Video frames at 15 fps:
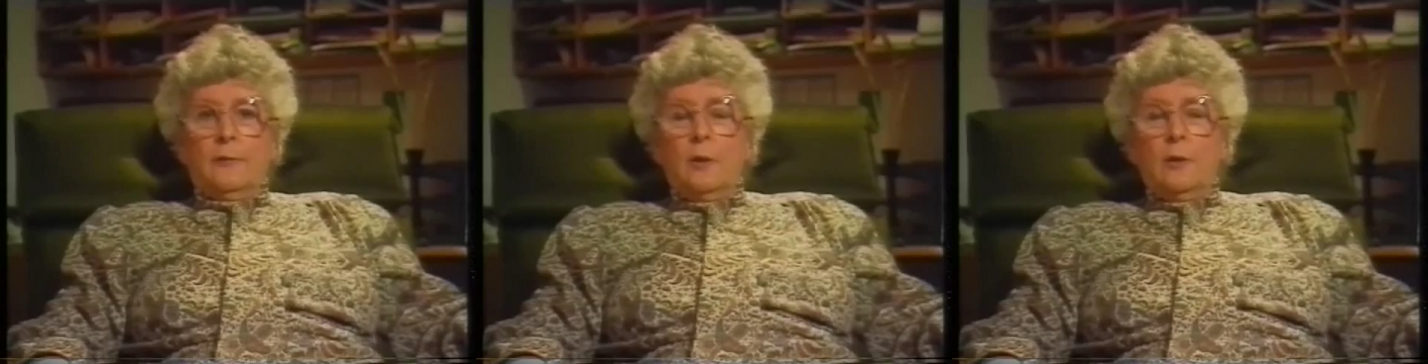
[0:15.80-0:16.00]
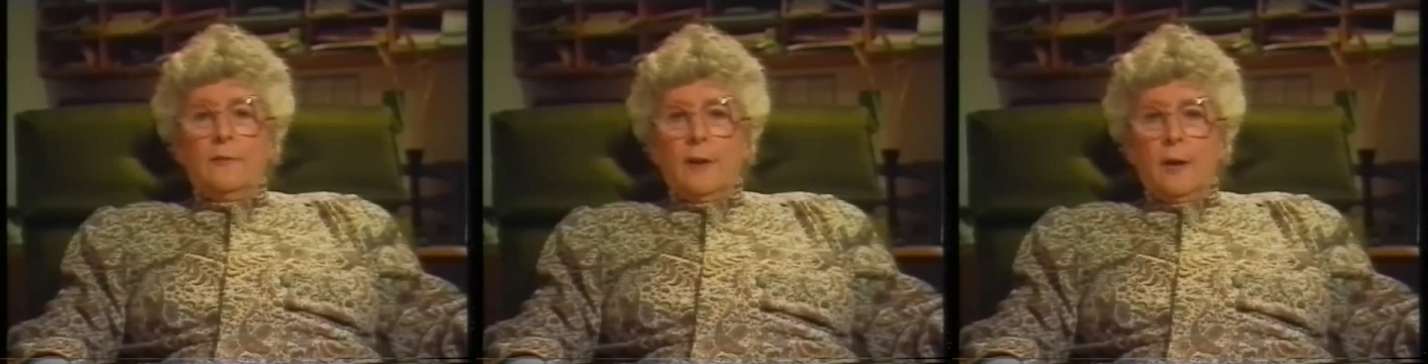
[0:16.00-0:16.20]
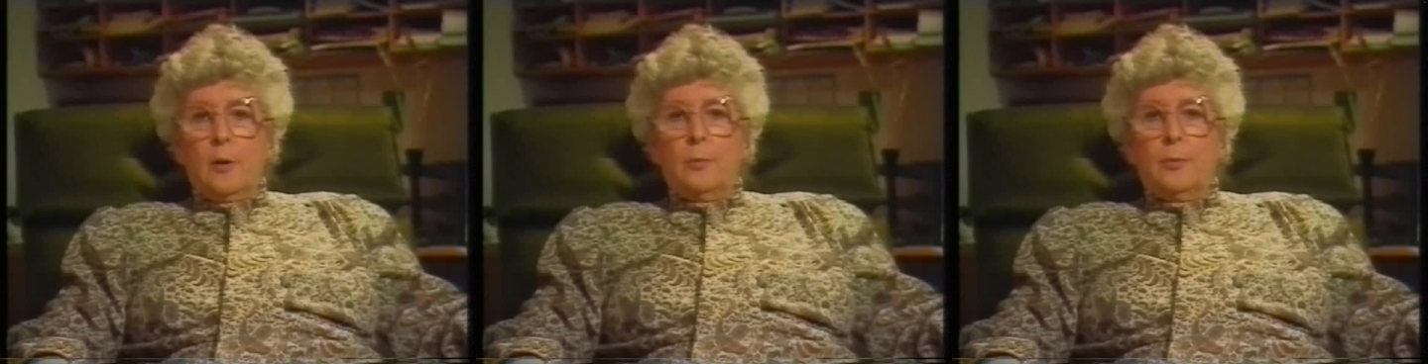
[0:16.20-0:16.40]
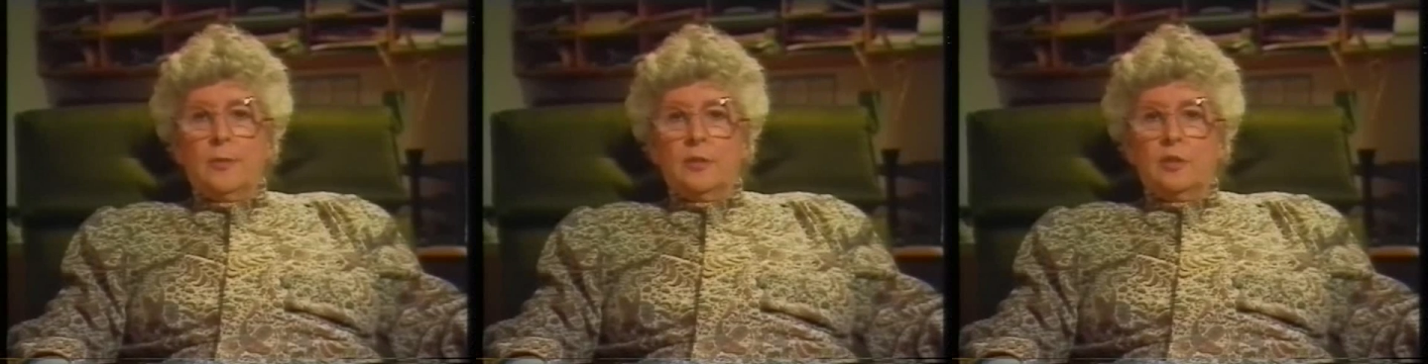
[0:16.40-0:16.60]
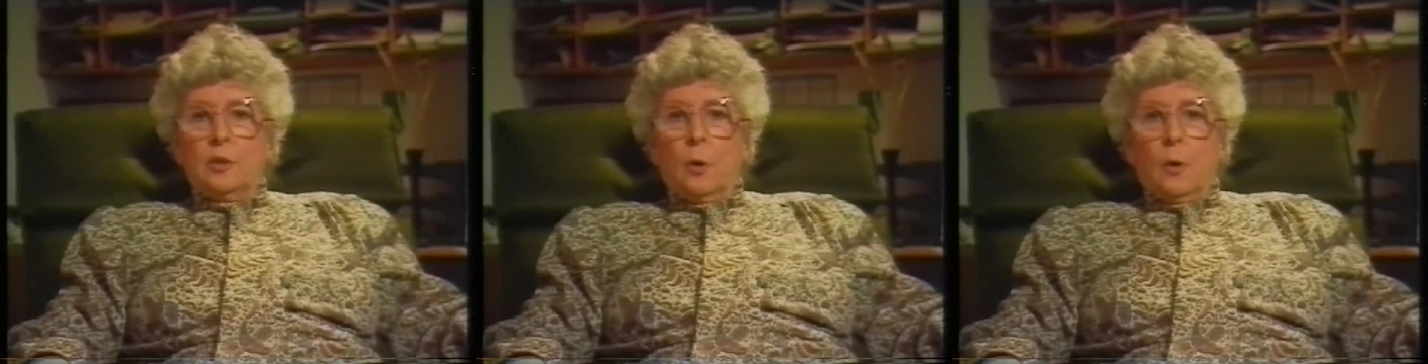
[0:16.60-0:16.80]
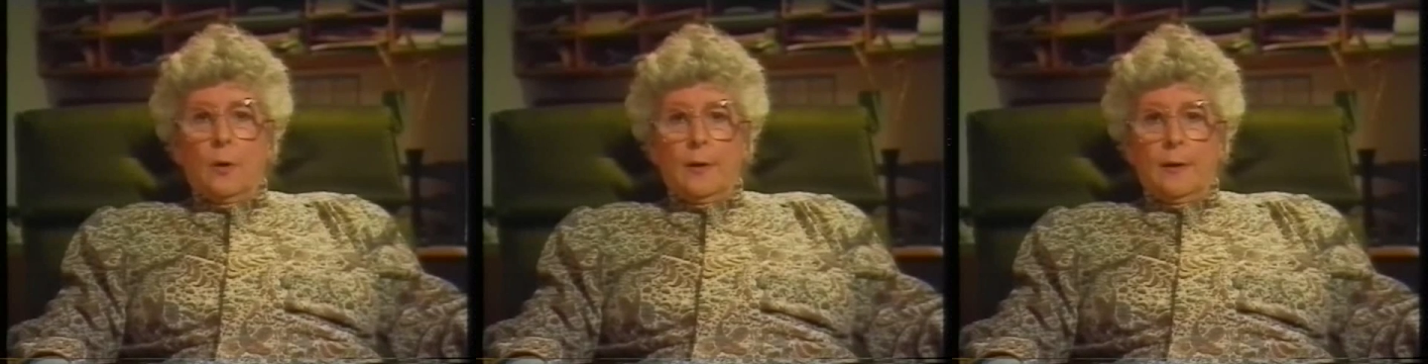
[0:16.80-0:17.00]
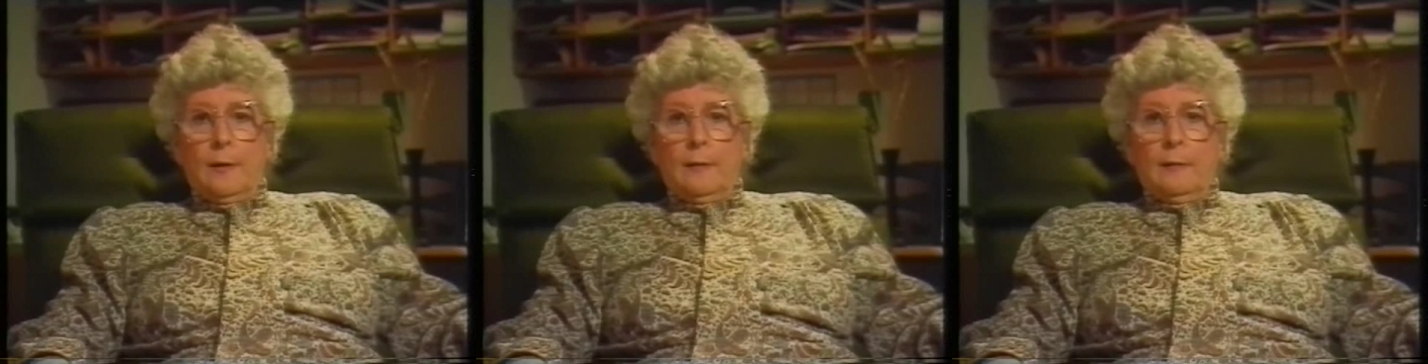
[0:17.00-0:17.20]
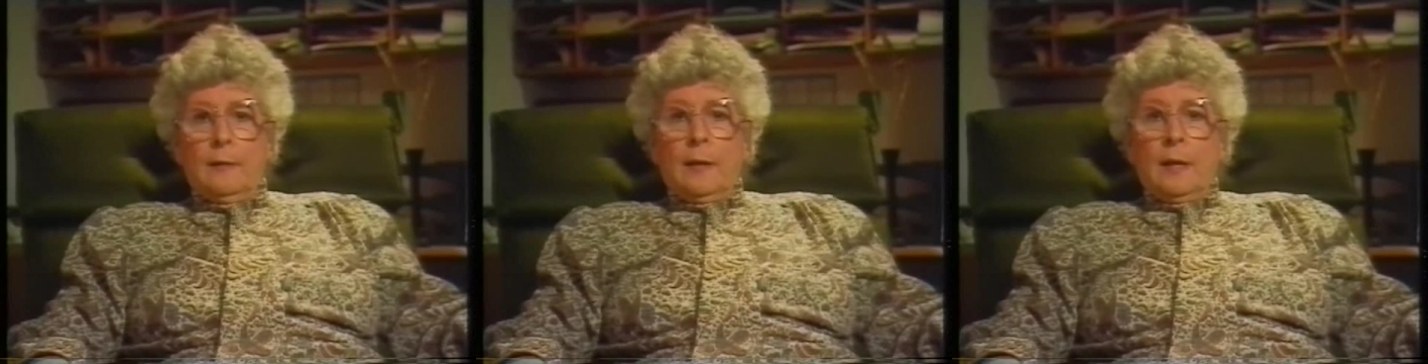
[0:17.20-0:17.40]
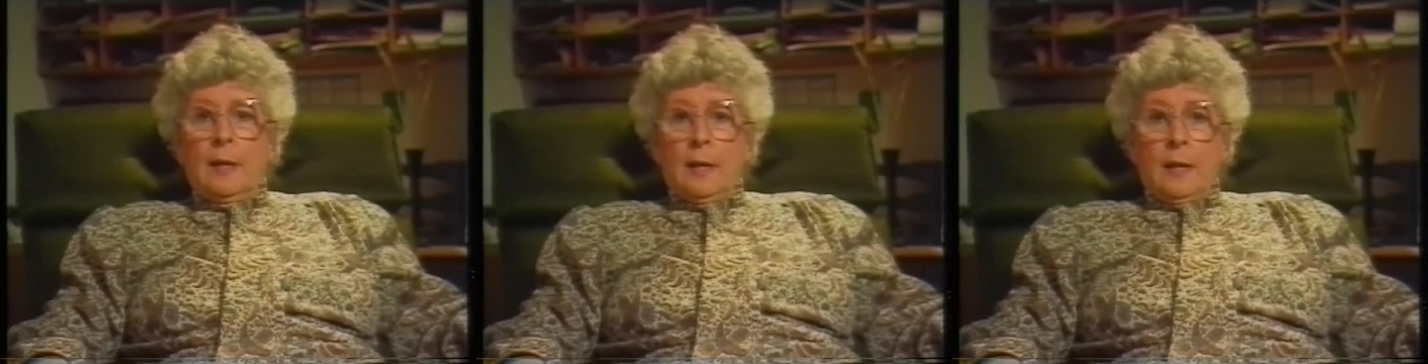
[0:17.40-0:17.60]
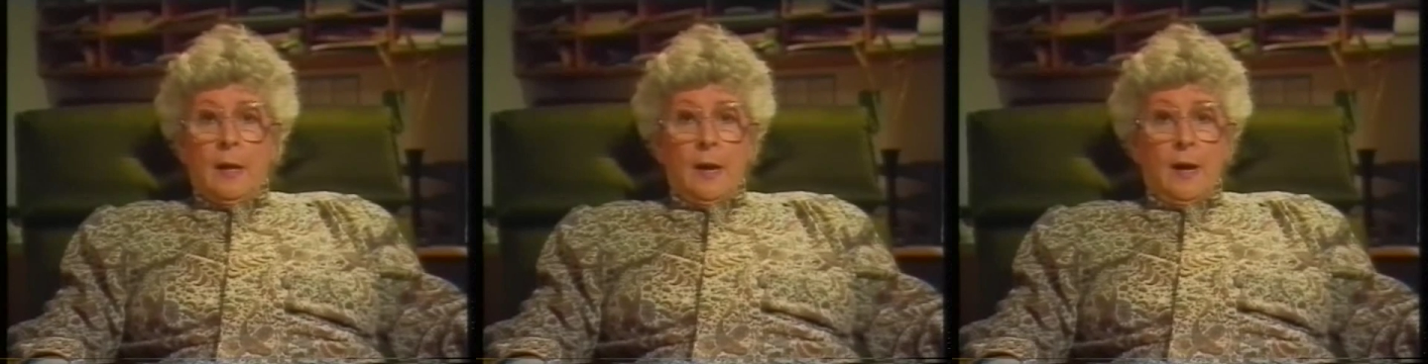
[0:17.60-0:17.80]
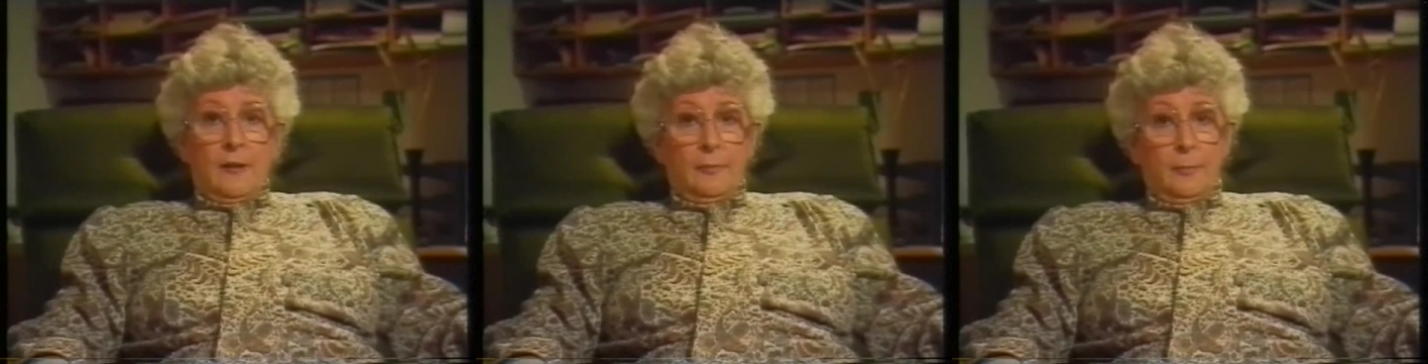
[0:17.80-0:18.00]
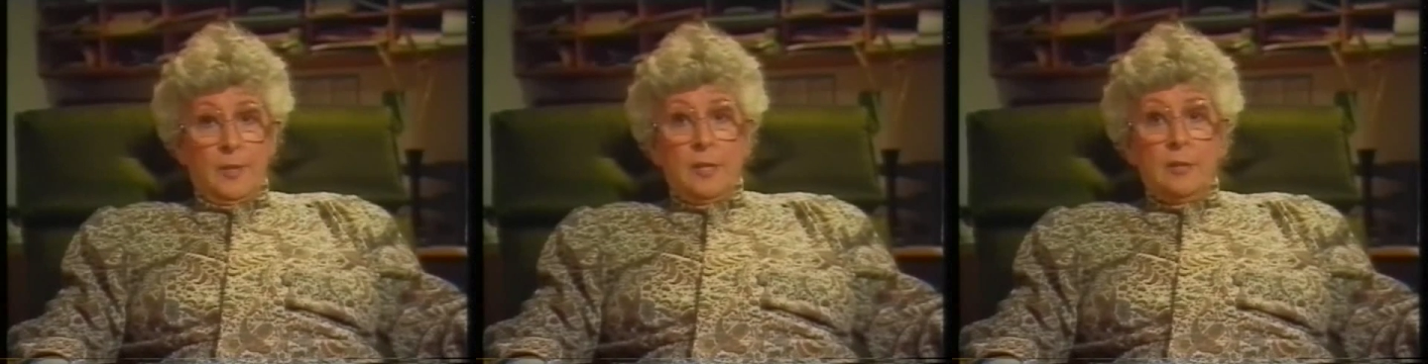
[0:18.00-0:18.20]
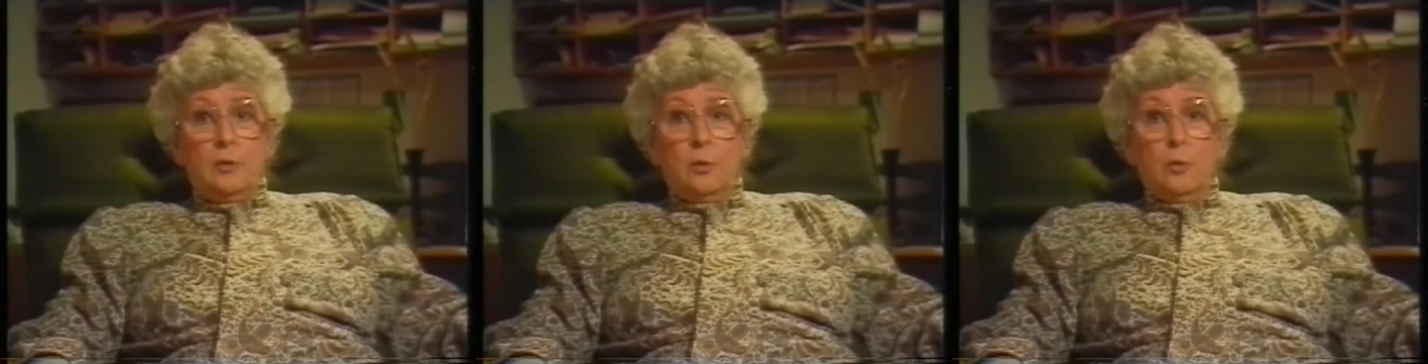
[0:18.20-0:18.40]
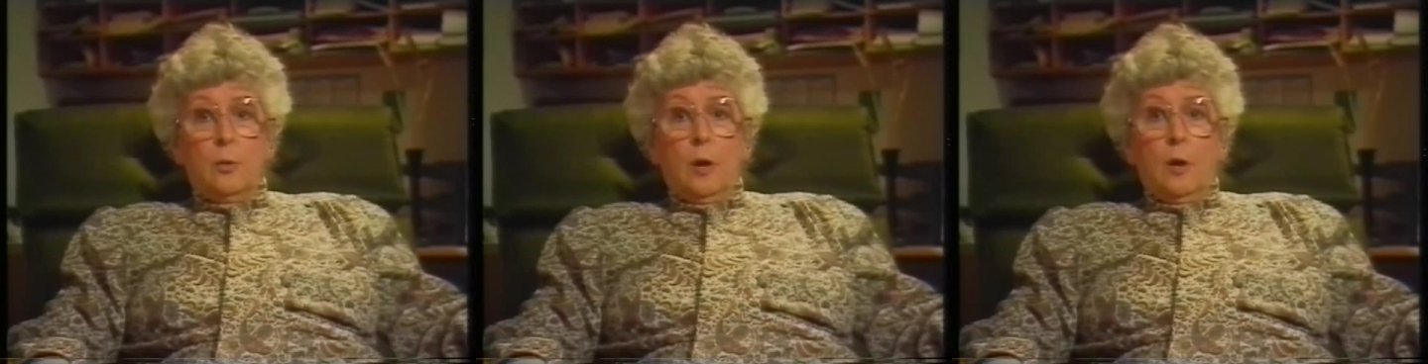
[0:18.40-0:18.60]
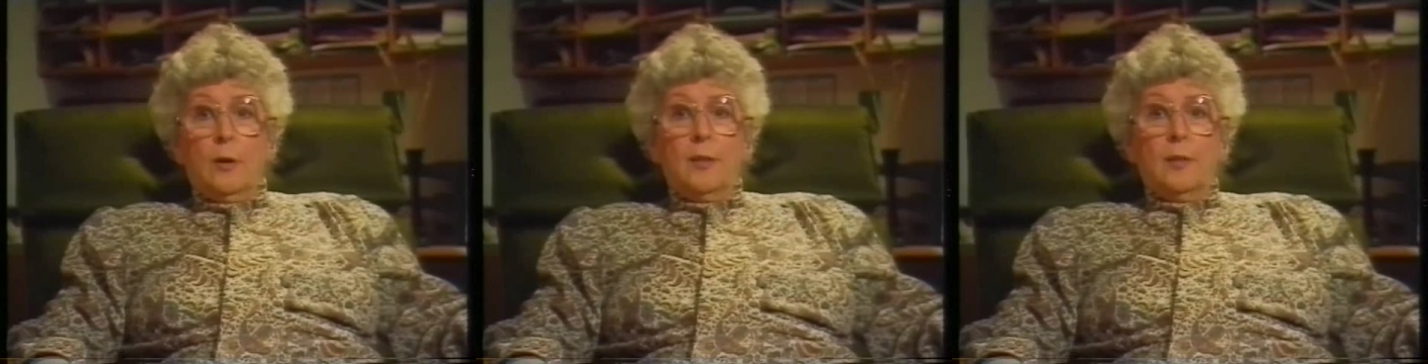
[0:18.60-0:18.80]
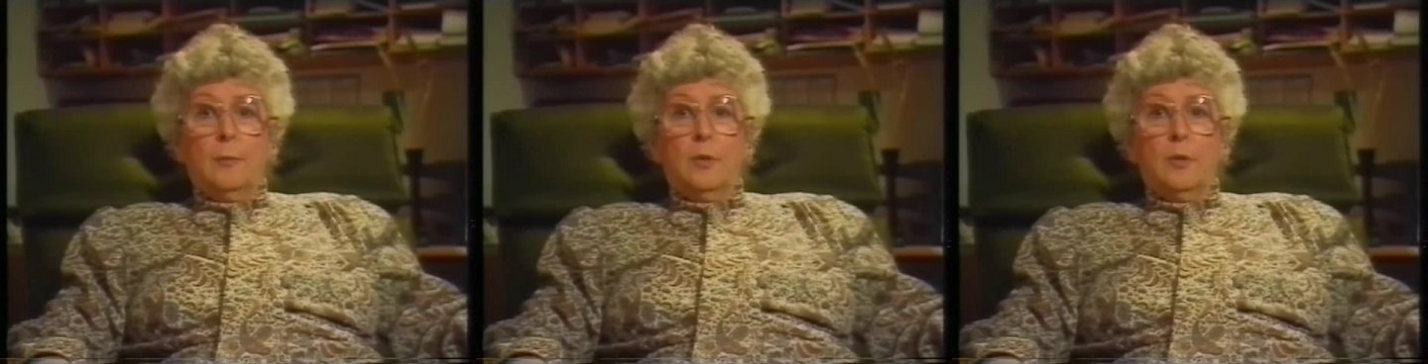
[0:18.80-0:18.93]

full of hope and joy. I've been too long in